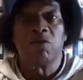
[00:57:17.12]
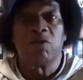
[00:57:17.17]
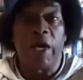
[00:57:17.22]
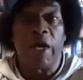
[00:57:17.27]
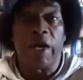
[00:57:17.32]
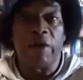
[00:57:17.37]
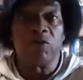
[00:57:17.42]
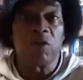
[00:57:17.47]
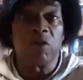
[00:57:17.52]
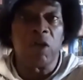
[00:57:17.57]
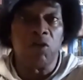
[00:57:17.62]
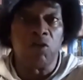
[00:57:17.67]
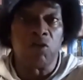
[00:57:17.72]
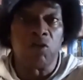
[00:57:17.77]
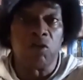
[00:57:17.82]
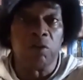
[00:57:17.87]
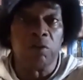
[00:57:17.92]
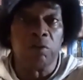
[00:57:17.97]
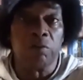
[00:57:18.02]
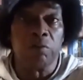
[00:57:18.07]

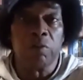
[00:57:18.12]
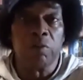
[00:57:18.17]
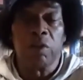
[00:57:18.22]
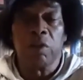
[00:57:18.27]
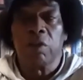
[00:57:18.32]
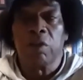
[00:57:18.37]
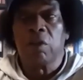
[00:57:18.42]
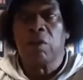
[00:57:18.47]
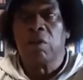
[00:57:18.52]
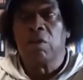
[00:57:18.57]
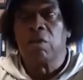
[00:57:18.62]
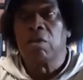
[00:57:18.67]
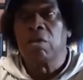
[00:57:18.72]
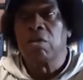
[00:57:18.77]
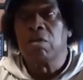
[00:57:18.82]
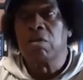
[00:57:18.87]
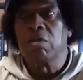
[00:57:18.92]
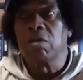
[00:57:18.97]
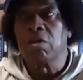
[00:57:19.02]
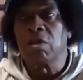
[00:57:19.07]
taxation,
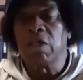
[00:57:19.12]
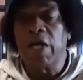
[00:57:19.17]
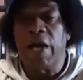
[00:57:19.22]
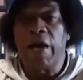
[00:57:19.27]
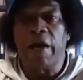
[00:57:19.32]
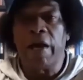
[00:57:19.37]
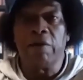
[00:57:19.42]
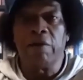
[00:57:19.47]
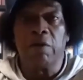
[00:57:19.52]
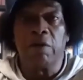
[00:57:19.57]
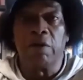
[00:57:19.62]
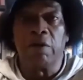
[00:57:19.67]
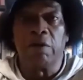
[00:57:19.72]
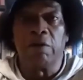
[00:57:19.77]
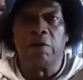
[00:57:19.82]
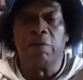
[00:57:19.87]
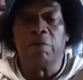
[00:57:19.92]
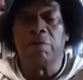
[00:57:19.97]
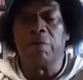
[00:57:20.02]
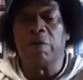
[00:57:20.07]
the lack
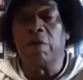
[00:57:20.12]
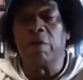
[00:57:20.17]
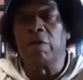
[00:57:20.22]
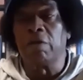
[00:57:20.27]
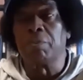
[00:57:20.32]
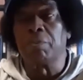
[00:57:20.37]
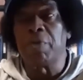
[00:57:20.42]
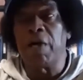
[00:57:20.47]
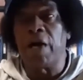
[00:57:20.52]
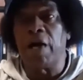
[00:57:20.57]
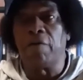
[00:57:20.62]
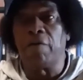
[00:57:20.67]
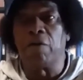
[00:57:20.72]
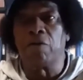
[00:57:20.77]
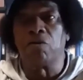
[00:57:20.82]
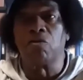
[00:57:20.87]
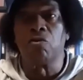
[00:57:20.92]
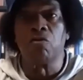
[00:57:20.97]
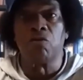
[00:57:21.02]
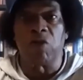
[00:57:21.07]
of
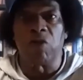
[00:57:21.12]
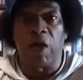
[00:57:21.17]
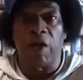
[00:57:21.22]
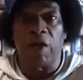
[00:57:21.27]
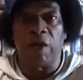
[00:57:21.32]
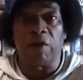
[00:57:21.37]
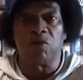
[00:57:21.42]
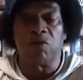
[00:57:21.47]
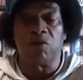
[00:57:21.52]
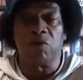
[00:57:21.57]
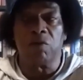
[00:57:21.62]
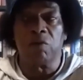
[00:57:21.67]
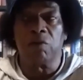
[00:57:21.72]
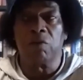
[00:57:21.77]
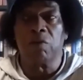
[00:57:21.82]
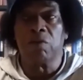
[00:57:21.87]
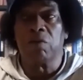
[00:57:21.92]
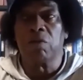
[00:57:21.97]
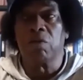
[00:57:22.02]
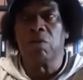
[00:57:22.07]
power to tax,
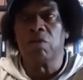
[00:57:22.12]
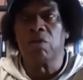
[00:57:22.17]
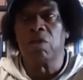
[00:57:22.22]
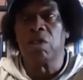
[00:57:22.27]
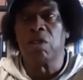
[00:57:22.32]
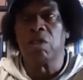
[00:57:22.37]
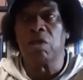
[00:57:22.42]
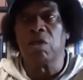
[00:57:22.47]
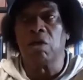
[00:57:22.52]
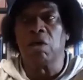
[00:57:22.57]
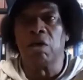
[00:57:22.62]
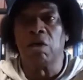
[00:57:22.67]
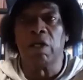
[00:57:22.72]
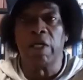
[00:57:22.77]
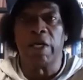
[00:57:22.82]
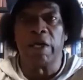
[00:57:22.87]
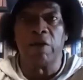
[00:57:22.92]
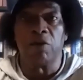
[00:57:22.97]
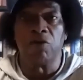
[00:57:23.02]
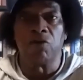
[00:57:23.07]
the
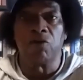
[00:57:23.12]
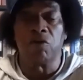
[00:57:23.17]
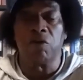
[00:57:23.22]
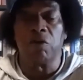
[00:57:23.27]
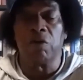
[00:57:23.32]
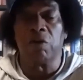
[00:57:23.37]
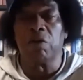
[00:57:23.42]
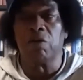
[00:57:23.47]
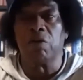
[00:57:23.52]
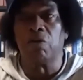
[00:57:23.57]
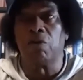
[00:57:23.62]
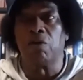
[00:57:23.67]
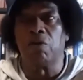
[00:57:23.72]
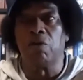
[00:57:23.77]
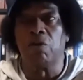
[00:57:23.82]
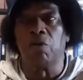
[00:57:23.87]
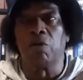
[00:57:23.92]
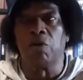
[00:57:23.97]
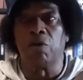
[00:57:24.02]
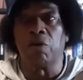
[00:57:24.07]
alleged
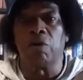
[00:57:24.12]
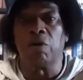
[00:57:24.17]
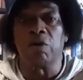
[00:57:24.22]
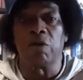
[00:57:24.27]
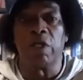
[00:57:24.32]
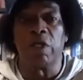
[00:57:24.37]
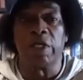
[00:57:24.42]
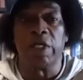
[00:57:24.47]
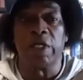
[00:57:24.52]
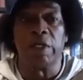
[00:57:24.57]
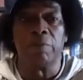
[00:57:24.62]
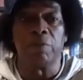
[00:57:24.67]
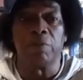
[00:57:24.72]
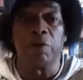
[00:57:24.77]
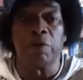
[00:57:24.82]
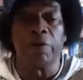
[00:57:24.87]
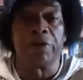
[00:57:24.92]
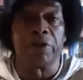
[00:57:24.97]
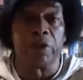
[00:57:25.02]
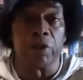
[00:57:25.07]
or claimed
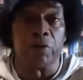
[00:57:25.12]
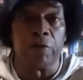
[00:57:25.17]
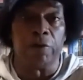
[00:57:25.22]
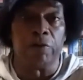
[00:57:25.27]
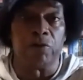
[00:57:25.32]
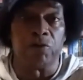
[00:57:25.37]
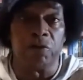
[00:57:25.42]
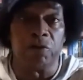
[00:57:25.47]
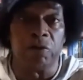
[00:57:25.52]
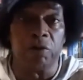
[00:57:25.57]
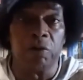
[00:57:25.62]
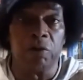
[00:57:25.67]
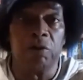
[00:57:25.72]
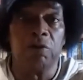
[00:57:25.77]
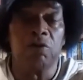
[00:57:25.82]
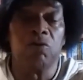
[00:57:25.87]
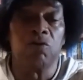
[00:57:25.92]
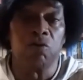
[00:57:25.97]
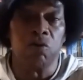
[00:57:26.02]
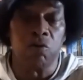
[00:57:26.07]
authority
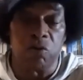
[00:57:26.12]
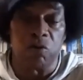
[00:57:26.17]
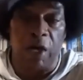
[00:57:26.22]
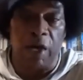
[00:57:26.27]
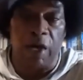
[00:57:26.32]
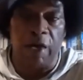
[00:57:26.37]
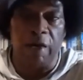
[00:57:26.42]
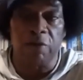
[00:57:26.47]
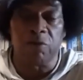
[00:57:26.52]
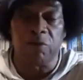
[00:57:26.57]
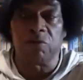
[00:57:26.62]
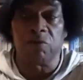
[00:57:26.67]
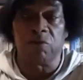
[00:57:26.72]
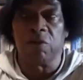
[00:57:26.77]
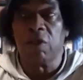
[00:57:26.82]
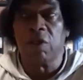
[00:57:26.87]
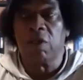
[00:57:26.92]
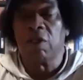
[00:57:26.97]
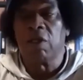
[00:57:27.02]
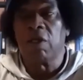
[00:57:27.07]
to tax,
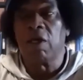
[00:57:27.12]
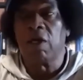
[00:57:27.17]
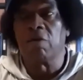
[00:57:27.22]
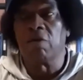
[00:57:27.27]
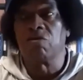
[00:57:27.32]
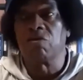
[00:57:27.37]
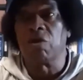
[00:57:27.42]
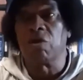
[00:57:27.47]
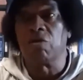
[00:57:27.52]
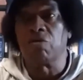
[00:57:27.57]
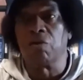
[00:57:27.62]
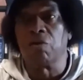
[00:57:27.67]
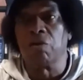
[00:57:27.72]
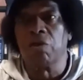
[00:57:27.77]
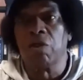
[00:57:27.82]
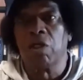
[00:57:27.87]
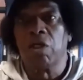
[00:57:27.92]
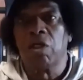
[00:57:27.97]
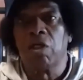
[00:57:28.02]
etc.